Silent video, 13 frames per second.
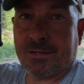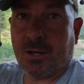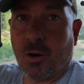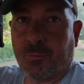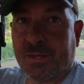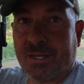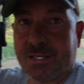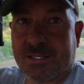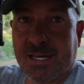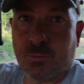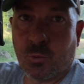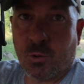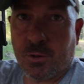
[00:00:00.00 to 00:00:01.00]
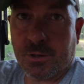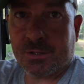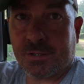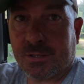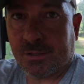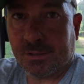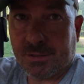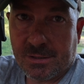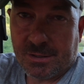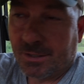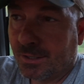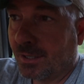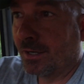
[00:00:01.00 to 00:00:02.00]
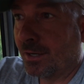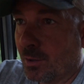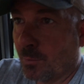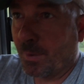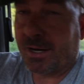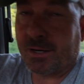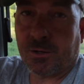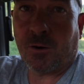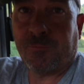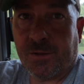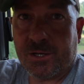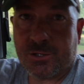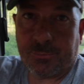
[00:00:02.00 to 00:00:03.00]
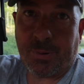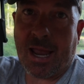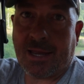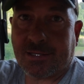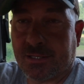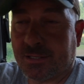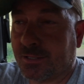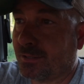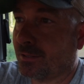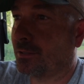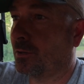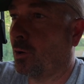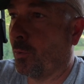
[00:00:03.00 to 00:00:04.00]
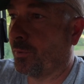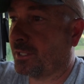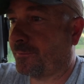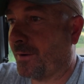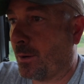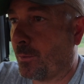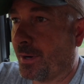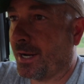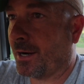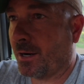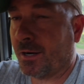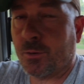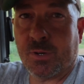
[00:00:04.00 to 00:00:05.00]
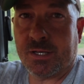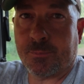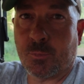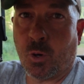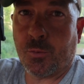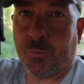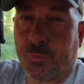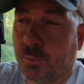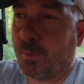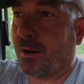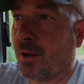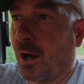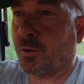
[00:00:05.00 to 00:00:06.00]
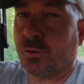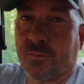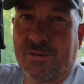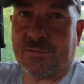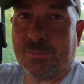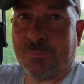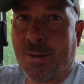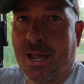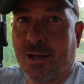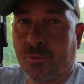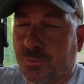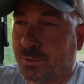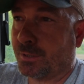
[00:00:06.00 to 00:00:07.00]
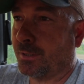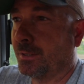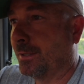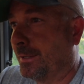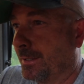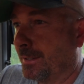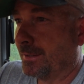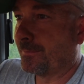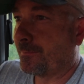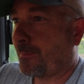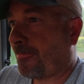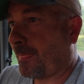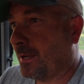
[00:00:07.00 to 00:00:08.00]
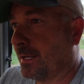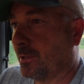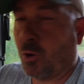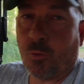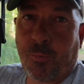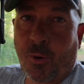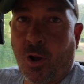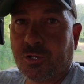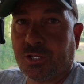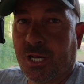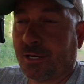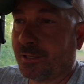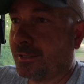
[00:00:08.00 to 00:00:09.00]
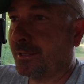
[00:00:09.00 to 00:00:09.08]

Hopefully this seed works. We're making our finishing passes on this fairway area. We ended up going through about 150 pounds in the whole project.